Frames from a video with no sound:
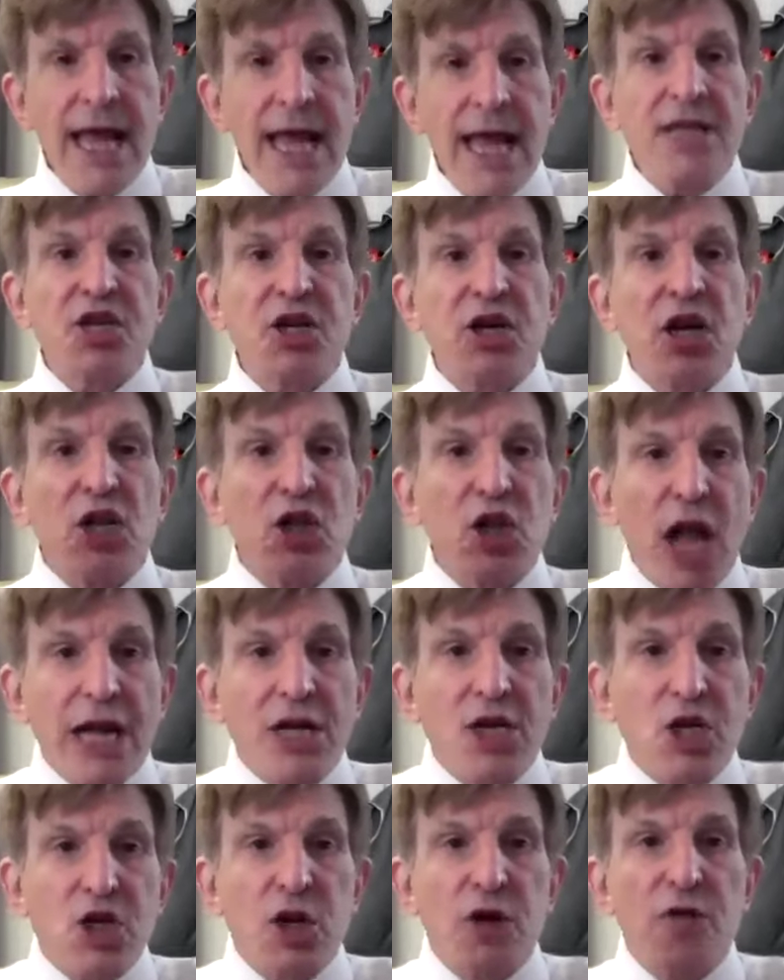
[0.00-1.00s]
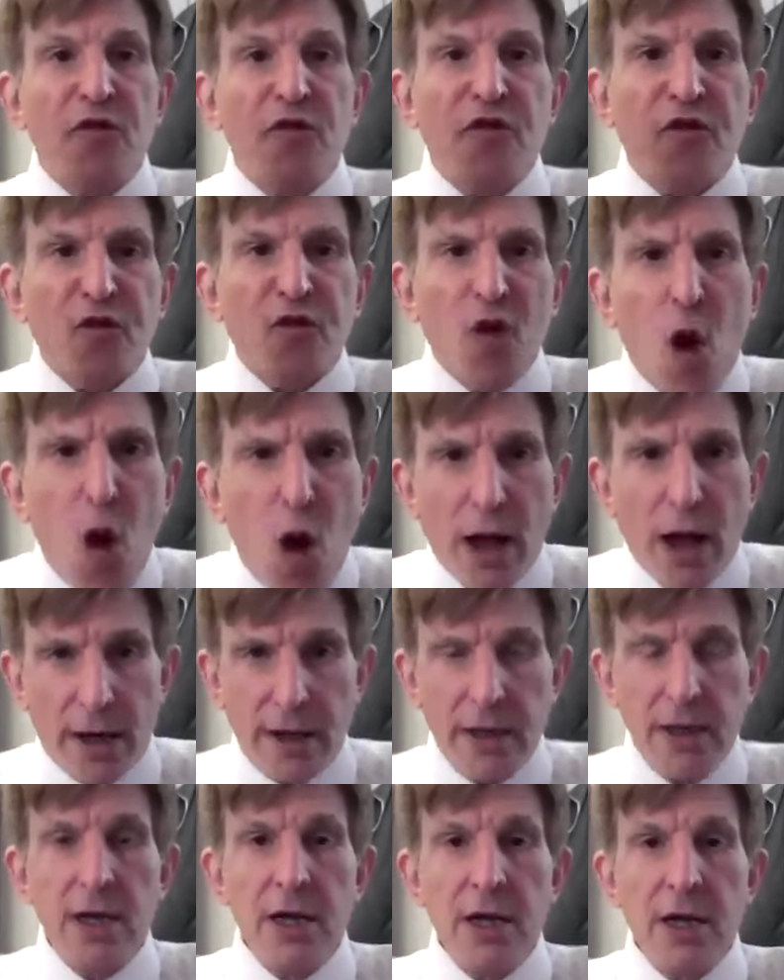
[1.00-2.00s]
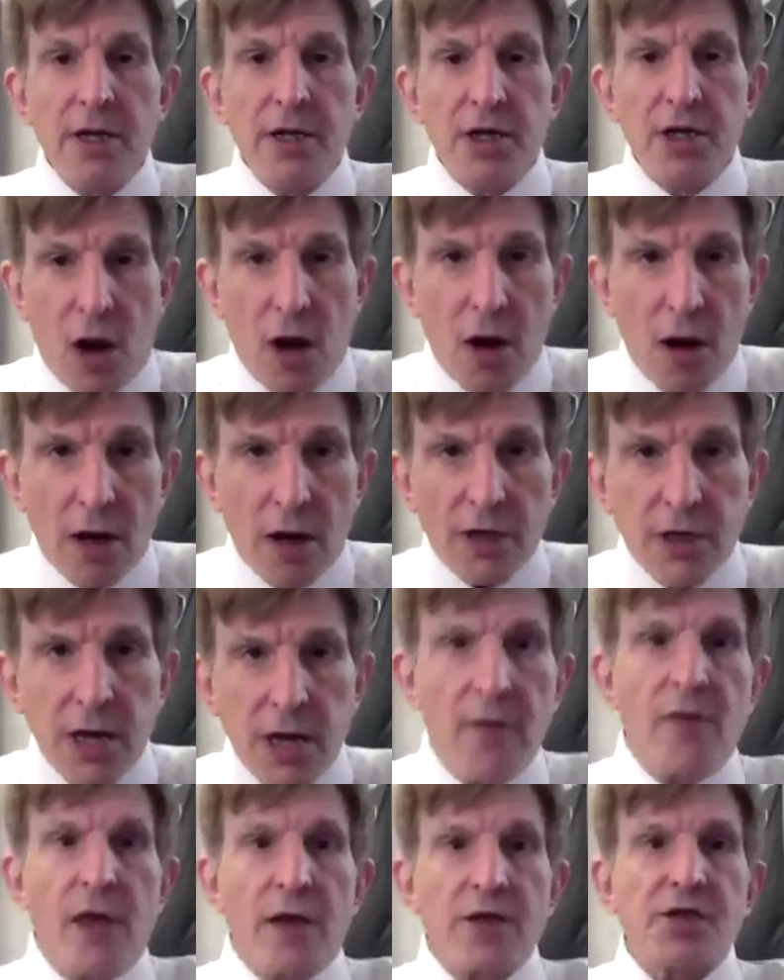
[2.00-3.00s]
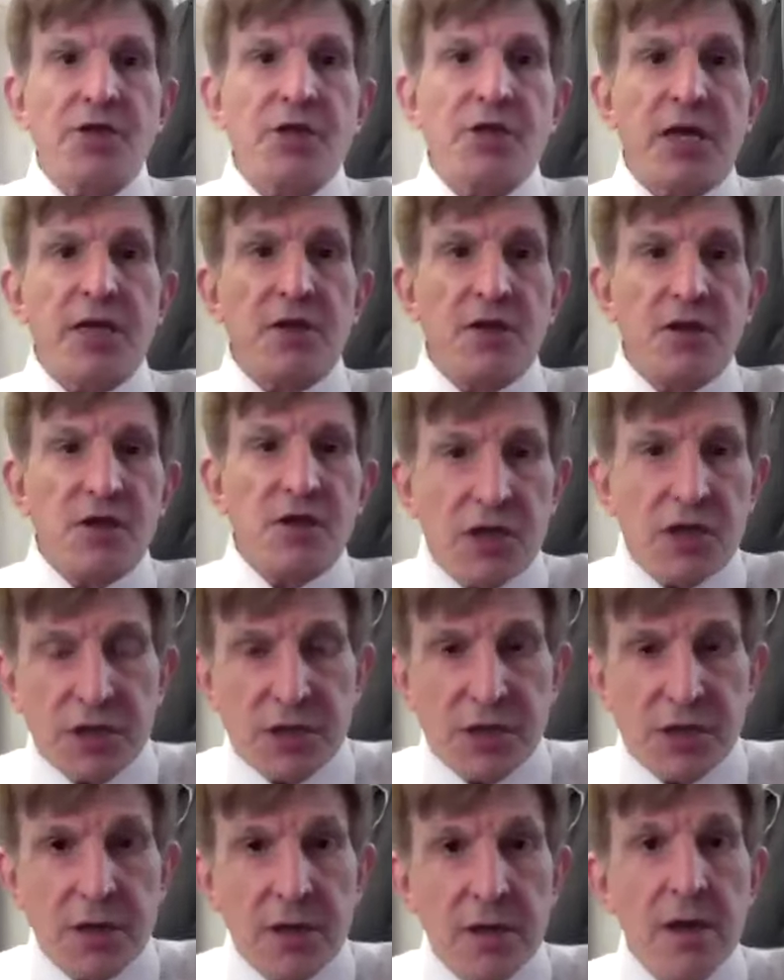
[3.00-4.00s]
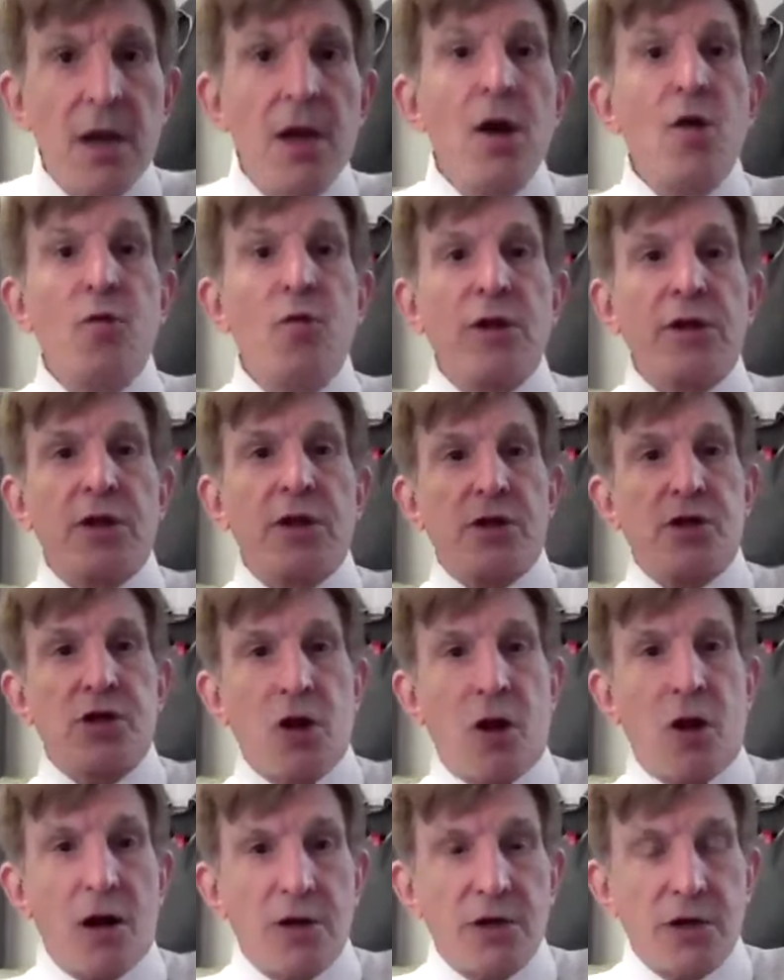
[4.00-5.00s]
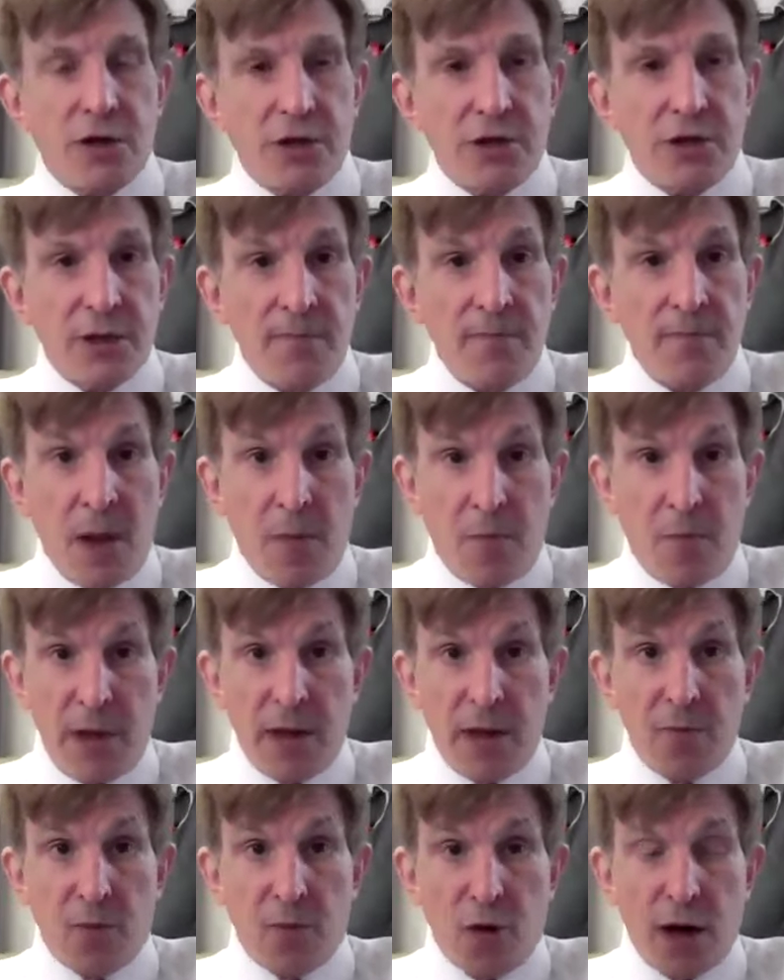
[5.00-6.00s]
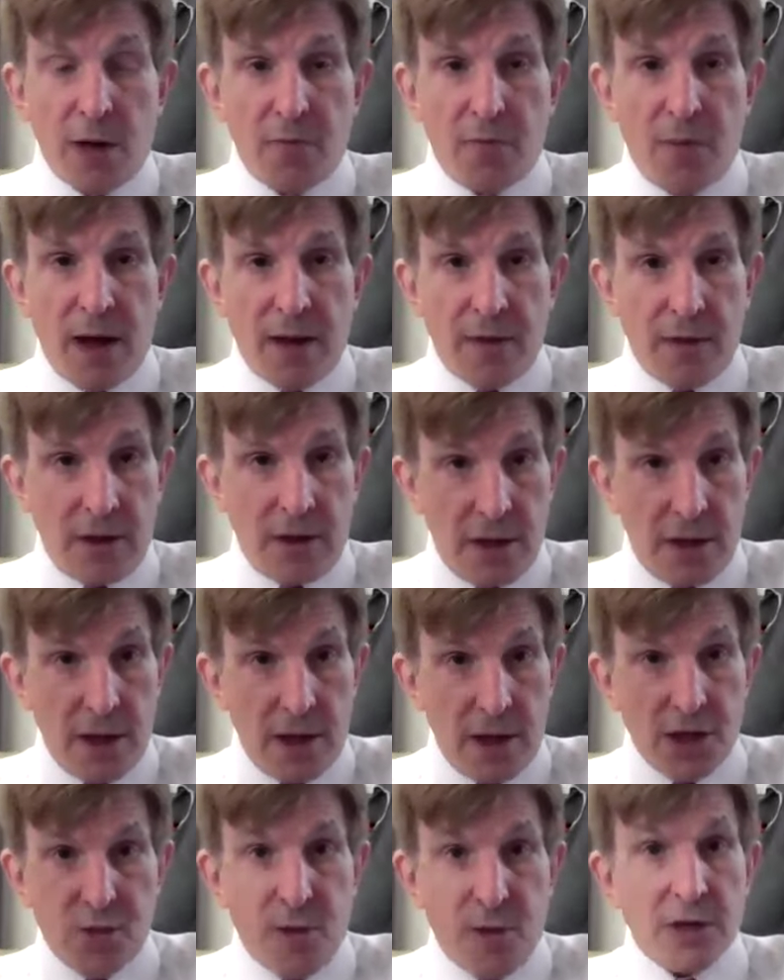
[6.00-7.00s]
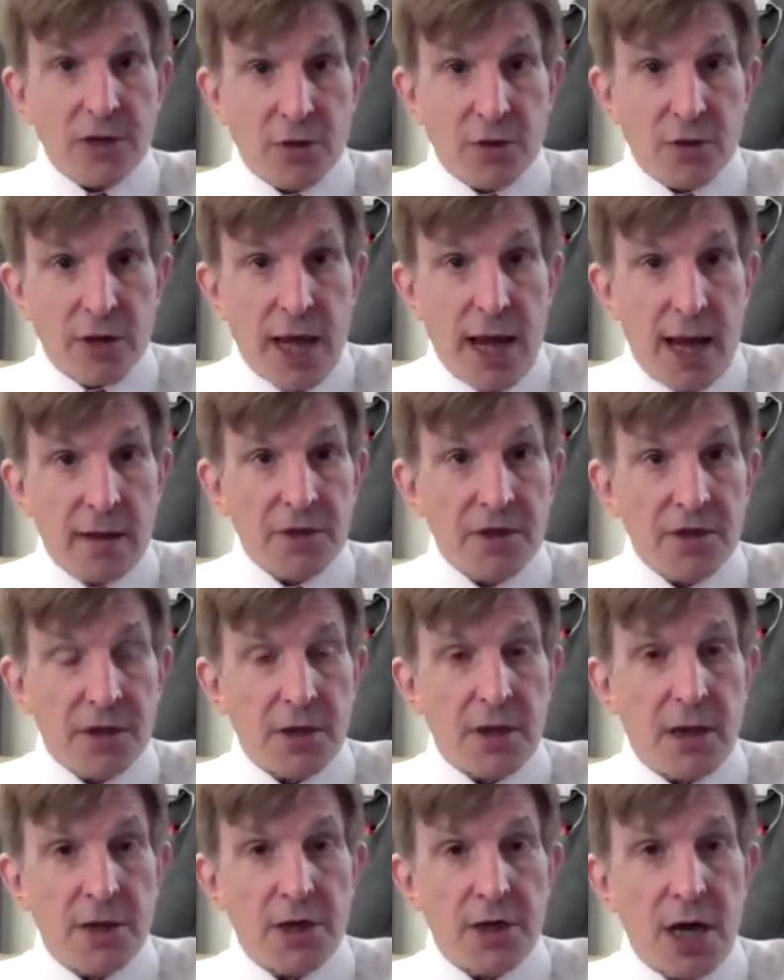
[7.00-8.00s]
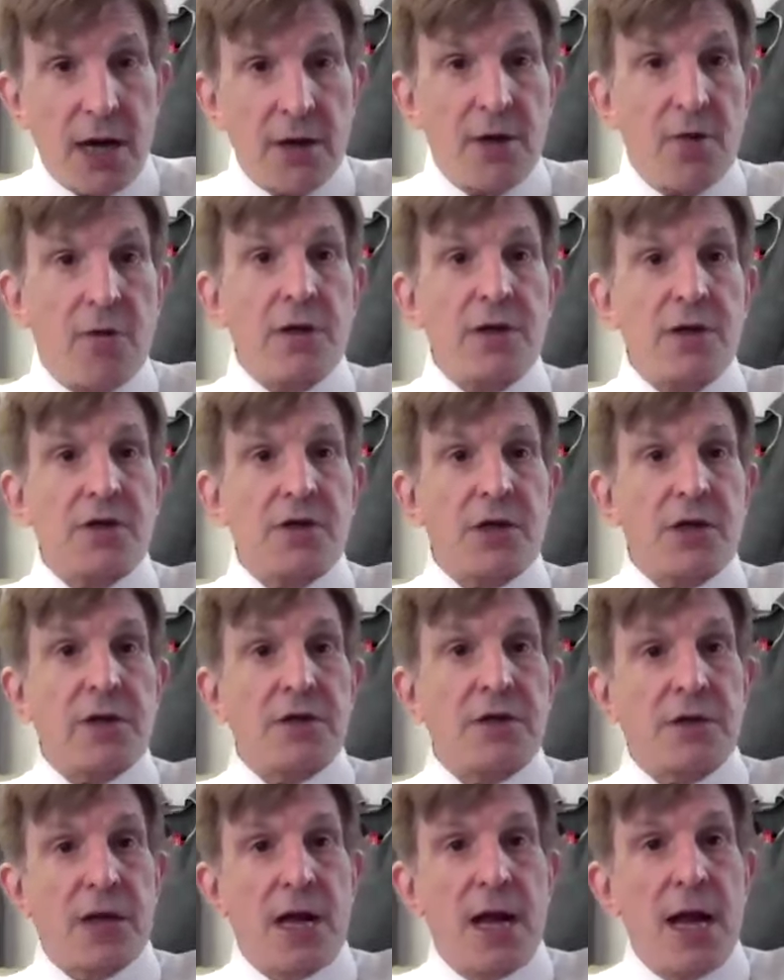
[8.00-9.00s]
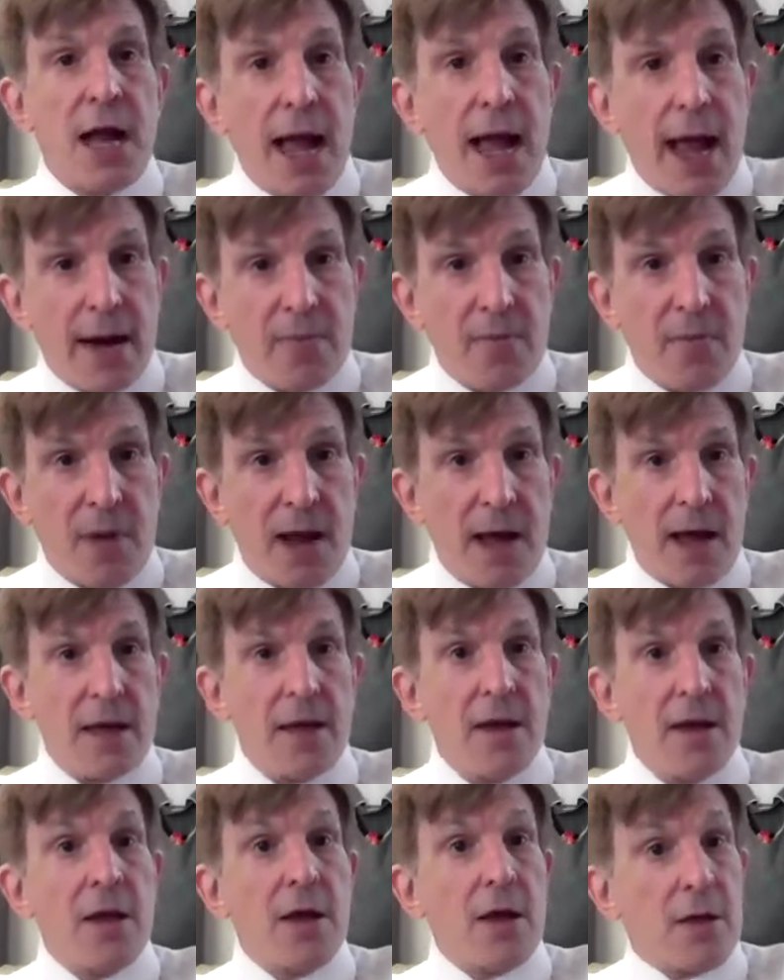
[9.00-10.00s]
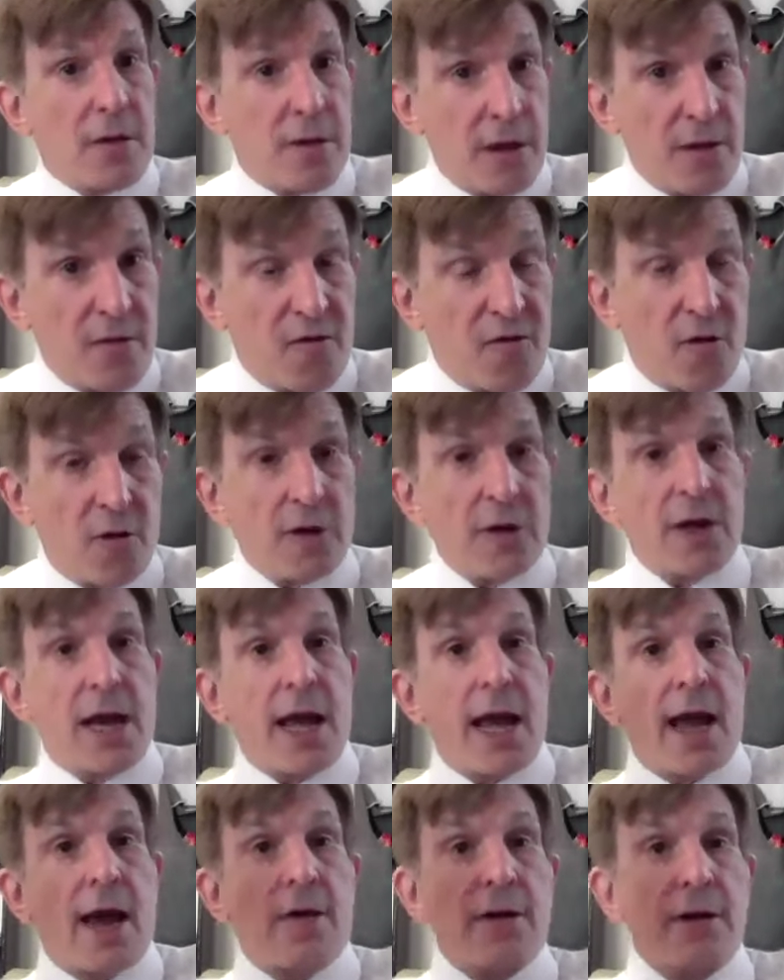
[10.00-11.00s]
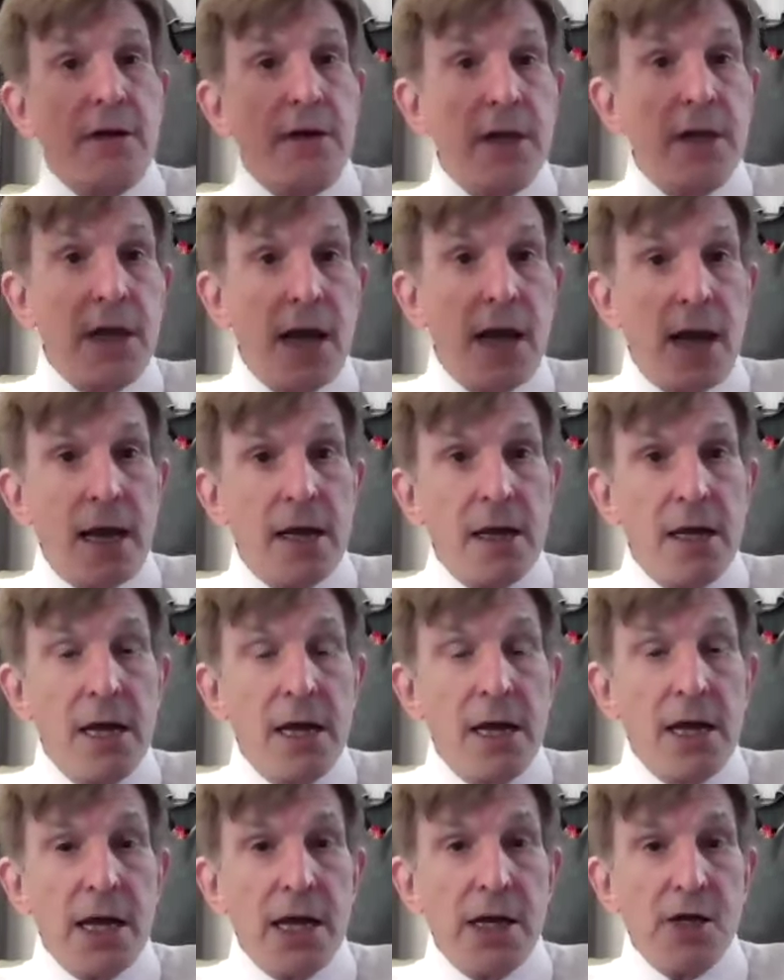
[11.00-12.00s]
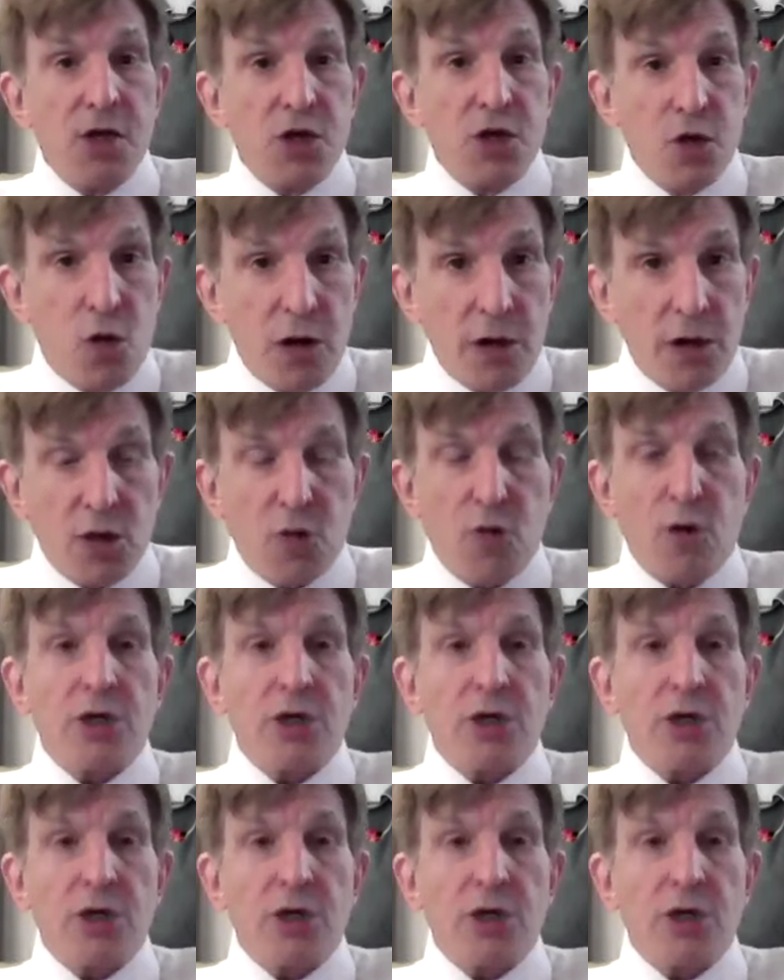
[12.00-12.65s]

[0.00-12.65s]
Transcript: It's an election fraud charge, and thus consistent with the charges being brought by the special counsel on January 6th and by the Fulton County DA in Georgia.